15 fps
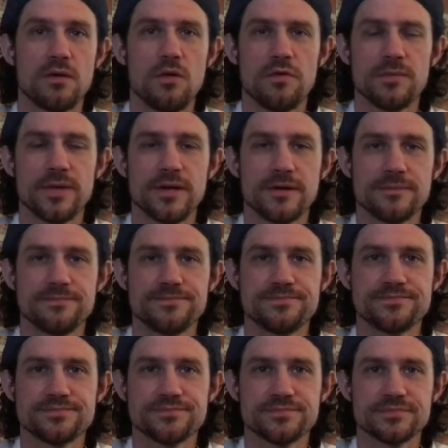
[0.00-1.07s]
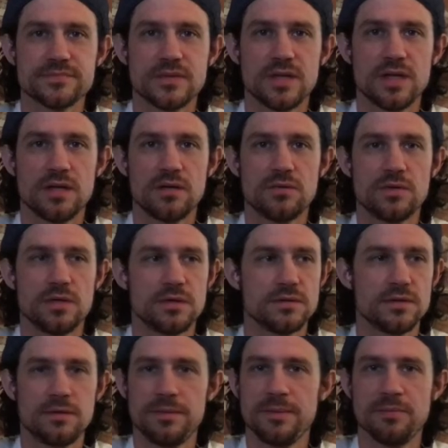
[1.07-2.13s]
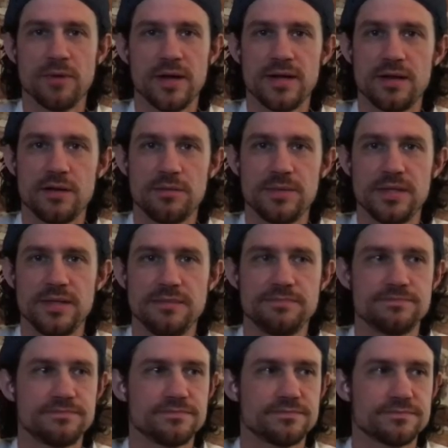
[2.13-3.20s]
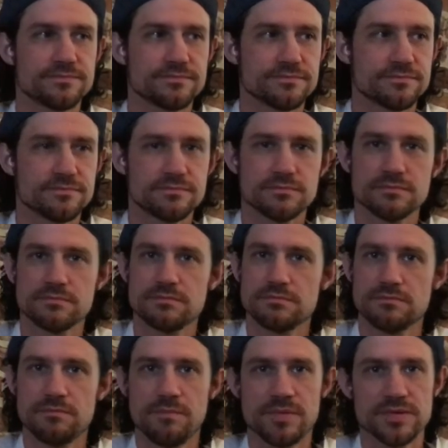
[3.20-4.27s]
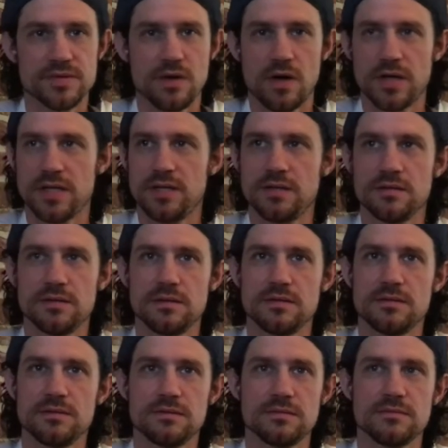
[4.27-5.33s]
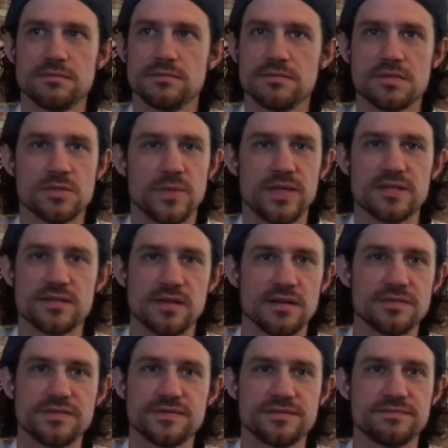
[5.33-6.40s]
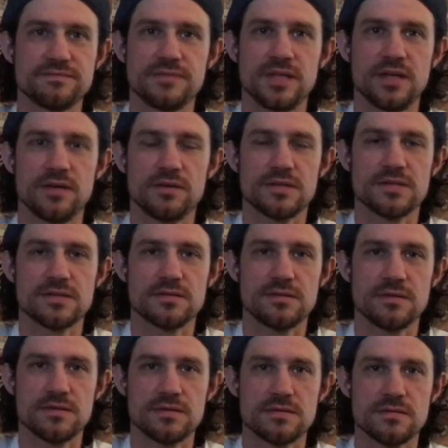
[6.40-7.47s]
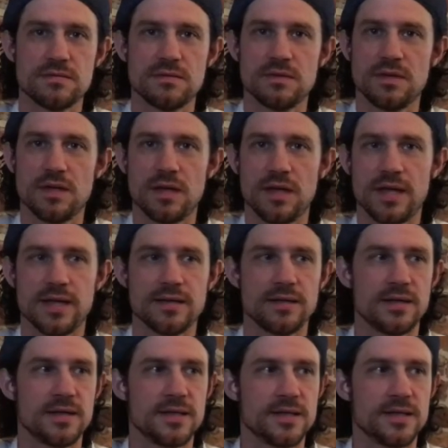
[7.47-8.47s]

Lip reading: go from there. You know, there'll be bread, there'll be biscotti, sweet stuff. You know, it's, again,